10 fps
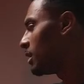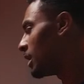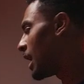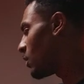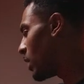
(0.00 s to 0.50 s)

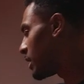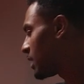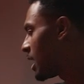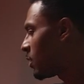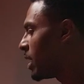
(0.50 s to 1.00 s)
Likewise.
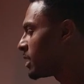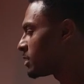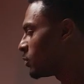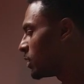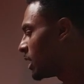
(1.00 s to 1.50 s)

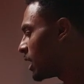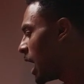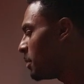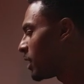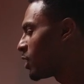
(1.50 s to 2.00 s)
Well,
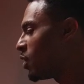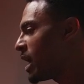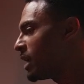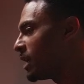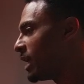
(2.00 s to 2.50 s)
I'm going to go
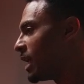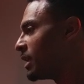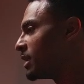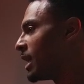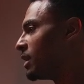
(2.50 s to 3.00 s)
ahead
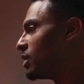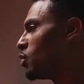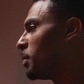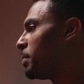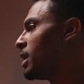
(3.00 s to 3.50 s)
and do
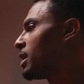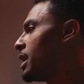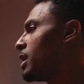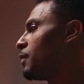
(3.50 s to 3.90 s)
a plug here.